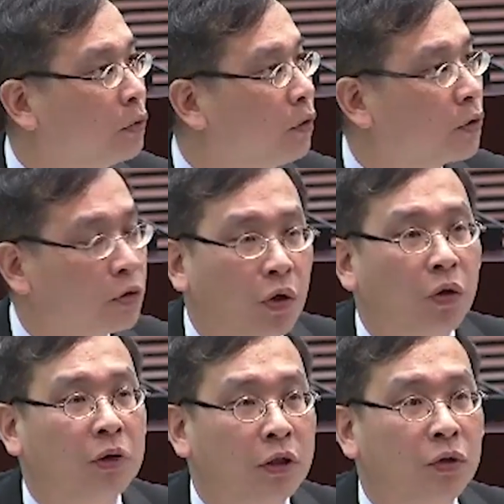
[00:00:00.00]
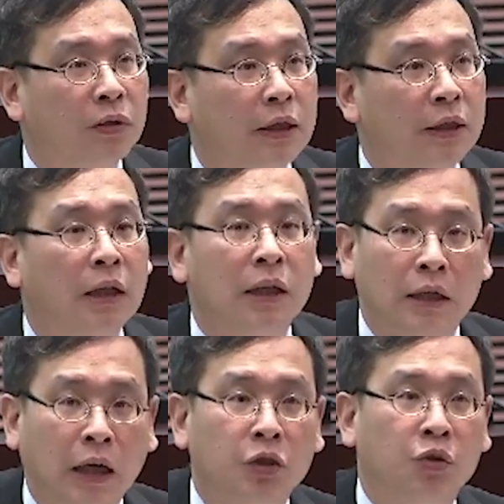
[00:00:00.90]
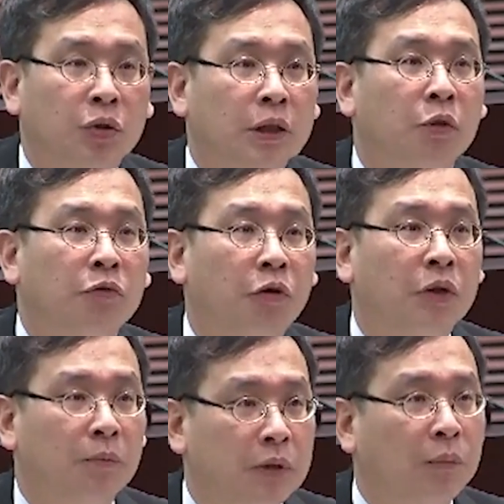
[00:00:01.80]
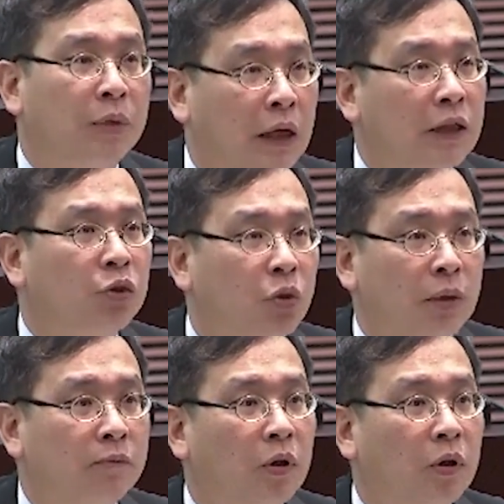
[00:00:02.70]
due to the efforts of parents instead of uh, their children,